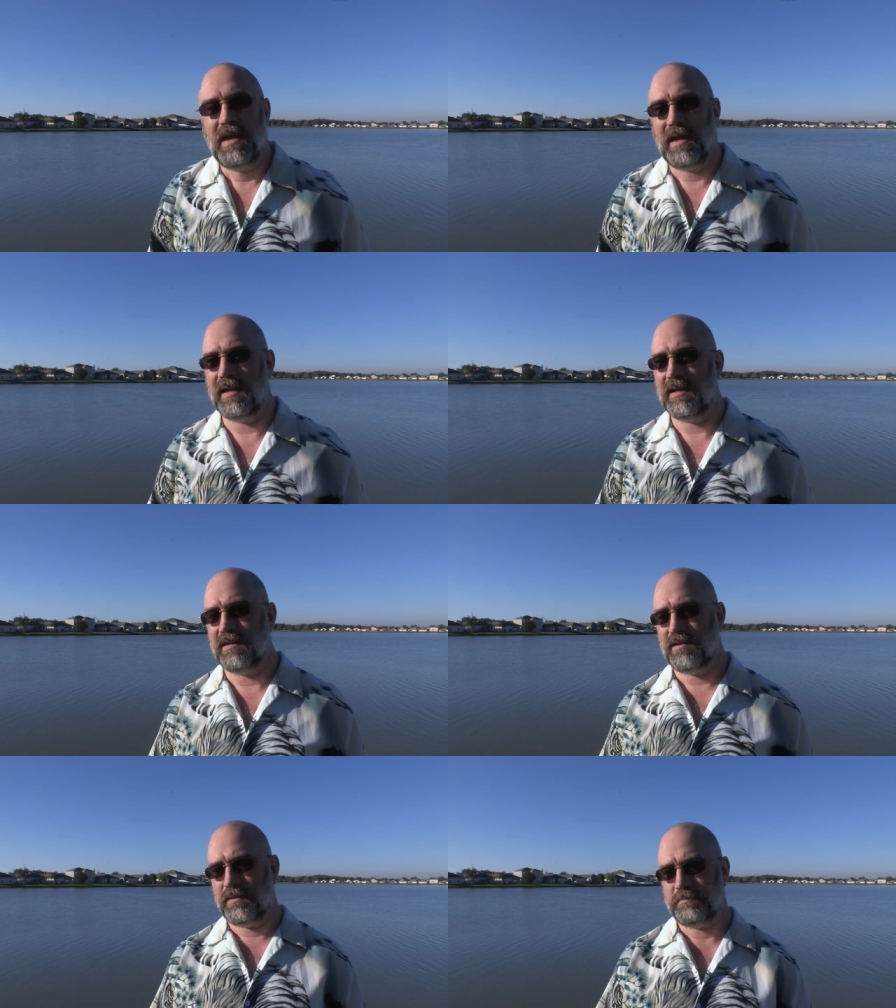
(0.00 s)

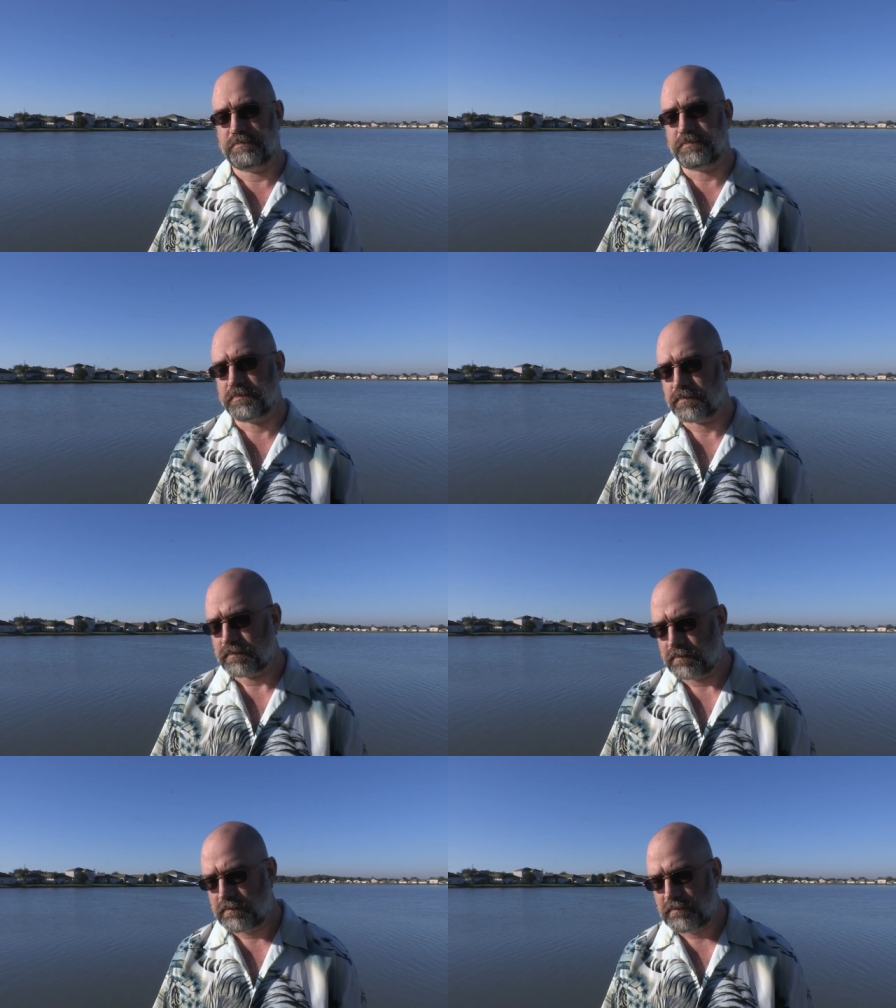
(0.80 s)
And
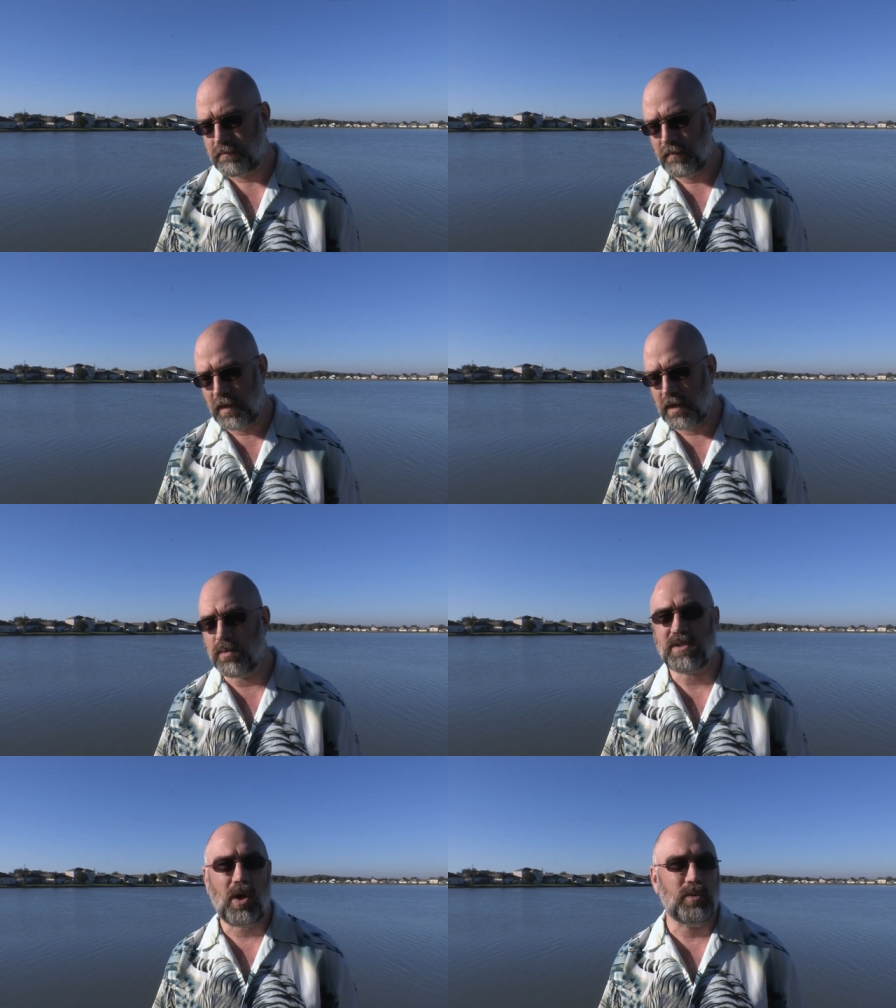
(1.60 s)
it
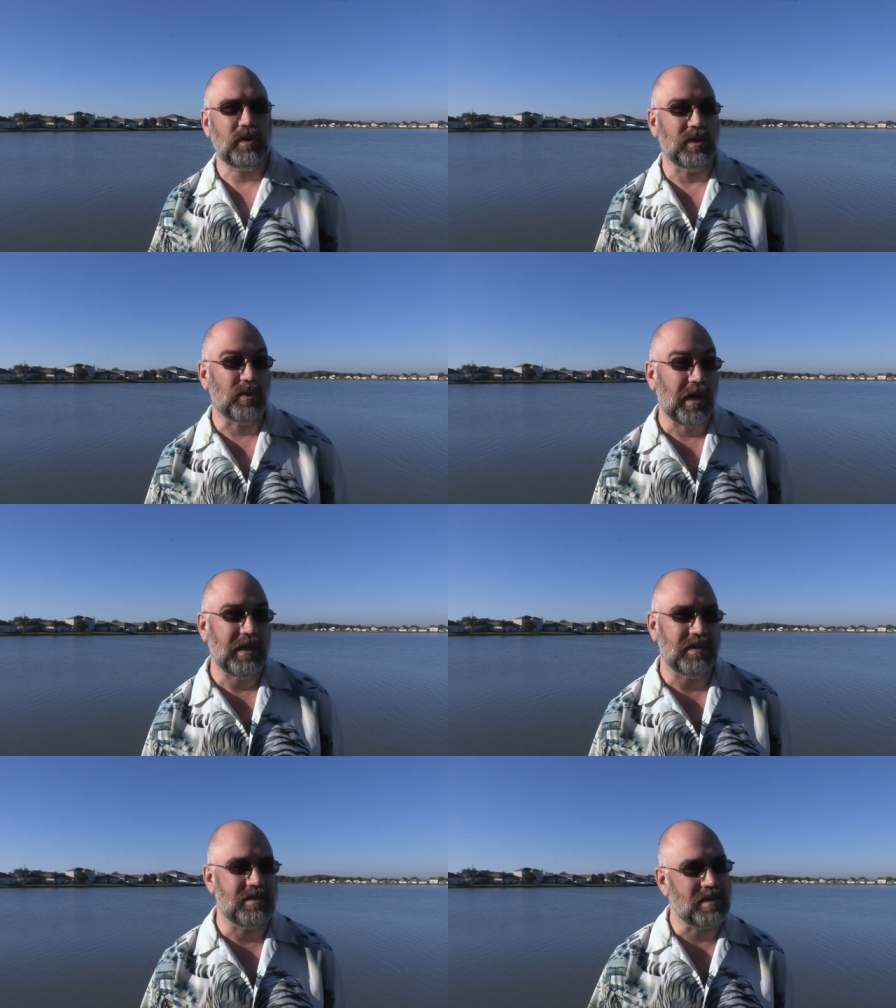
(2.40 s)
was all really
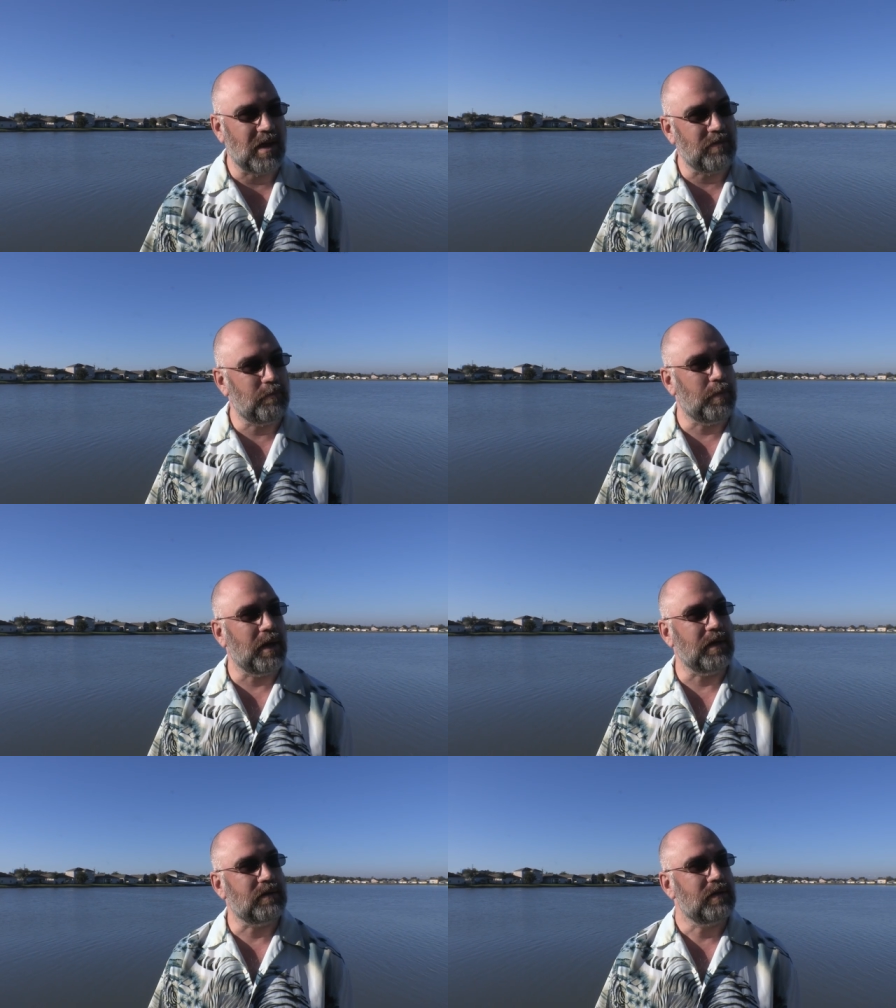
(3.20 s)
great and stuff,
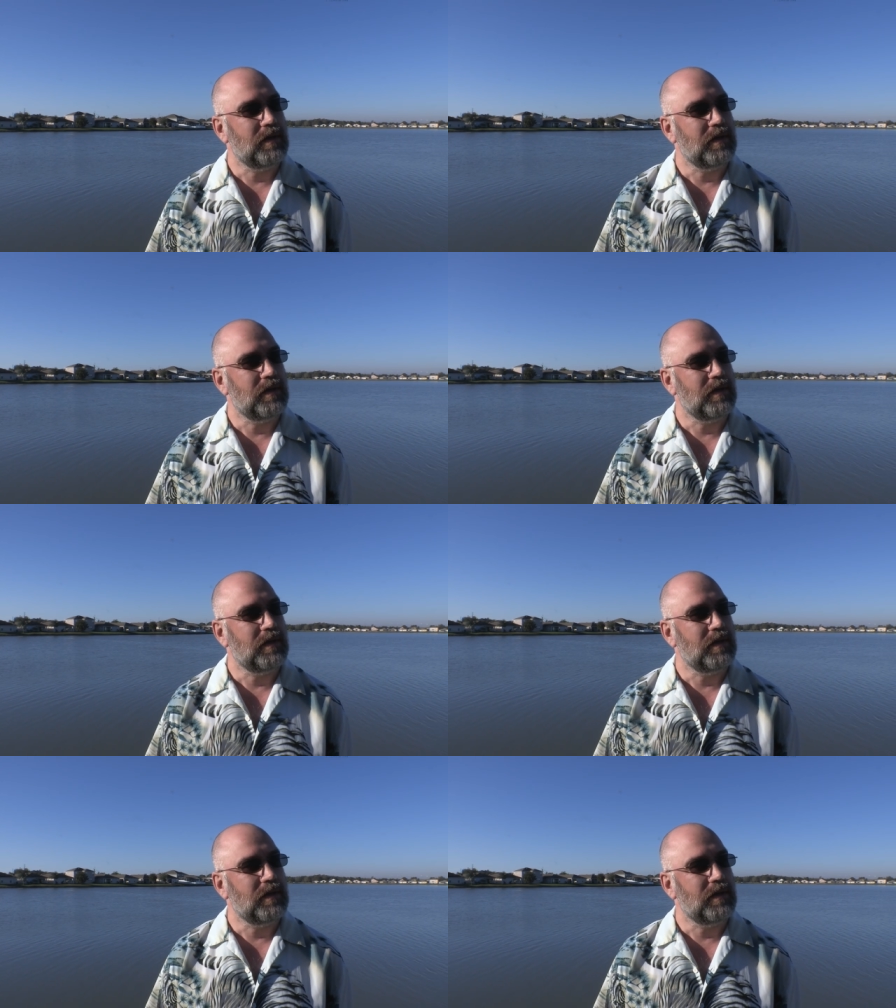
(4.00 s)
but